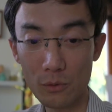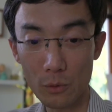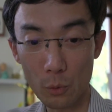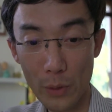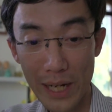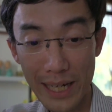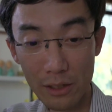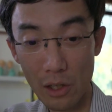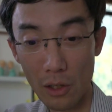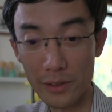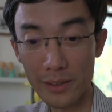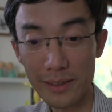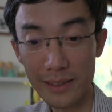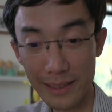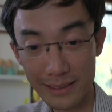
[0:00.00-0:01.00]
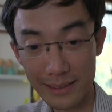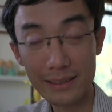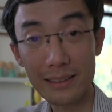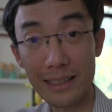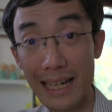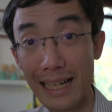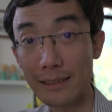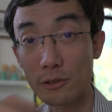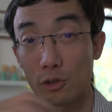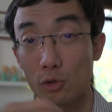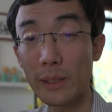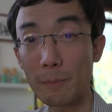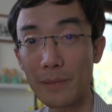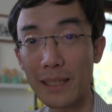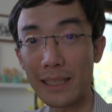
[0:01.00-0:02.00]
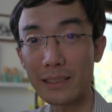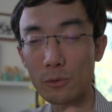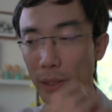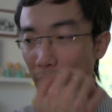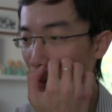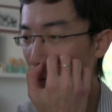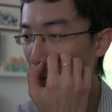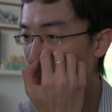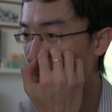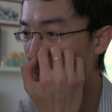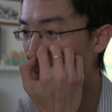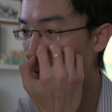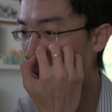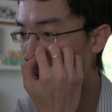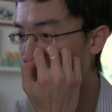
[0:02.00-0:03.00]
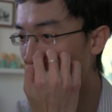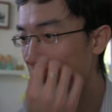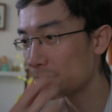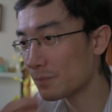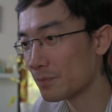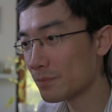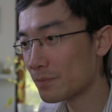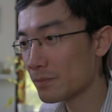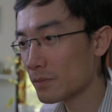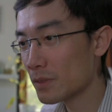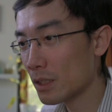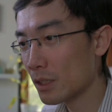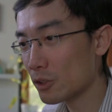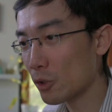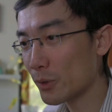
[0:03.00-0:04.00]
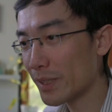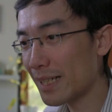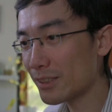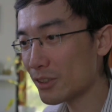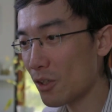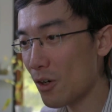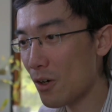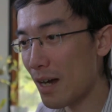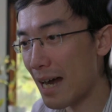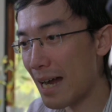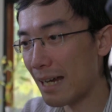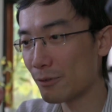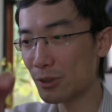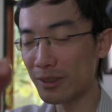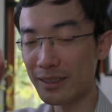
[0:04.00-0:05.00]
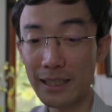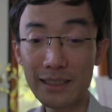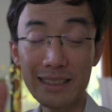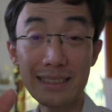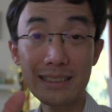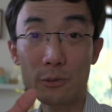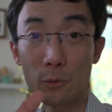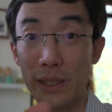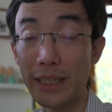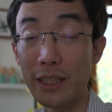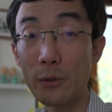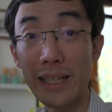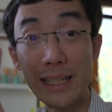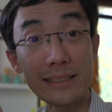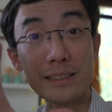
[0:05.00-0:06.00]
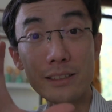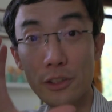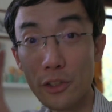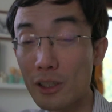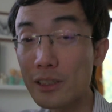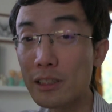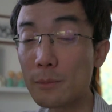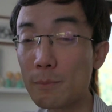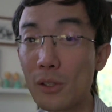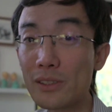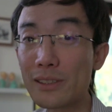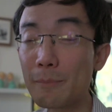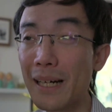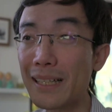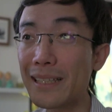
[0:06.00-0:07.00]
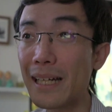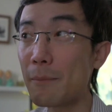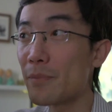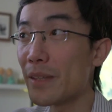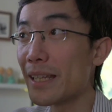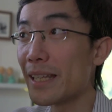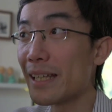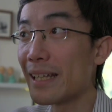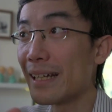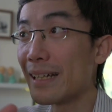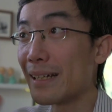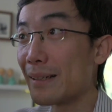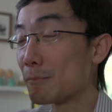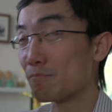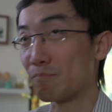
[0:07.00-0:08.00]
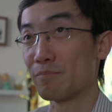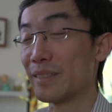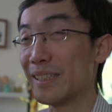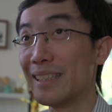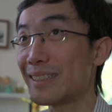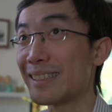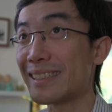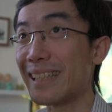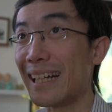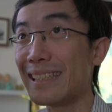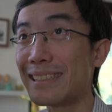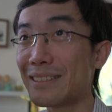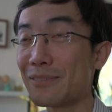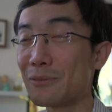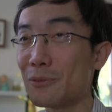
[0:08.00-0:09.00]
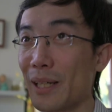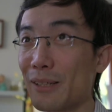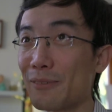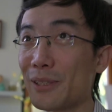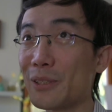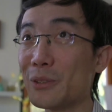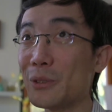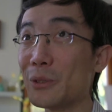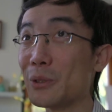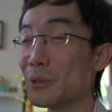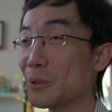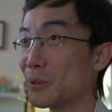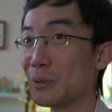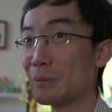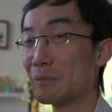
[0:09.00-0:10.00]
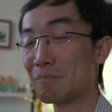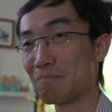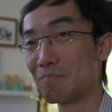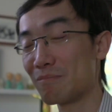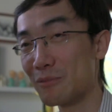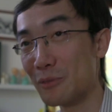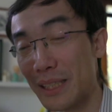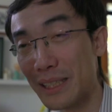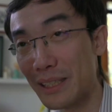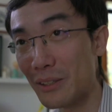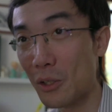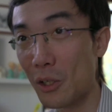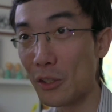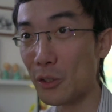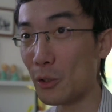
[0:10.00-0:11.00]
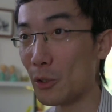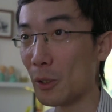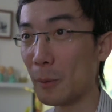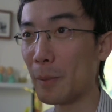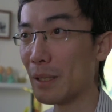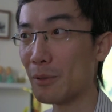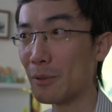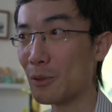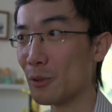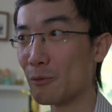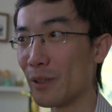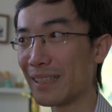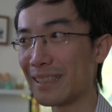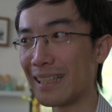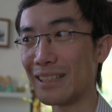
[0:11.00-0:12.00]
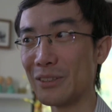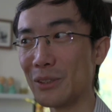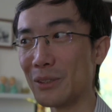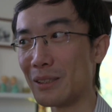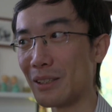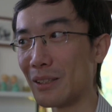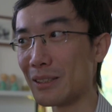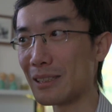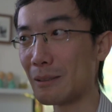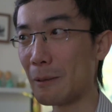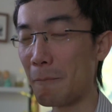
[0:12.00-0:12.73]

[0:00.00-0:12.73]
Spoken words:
record this live stream as well. So that's all I have to say. This video is not sponsored by them. These days, whenever you do video on YouTube, people will think that you got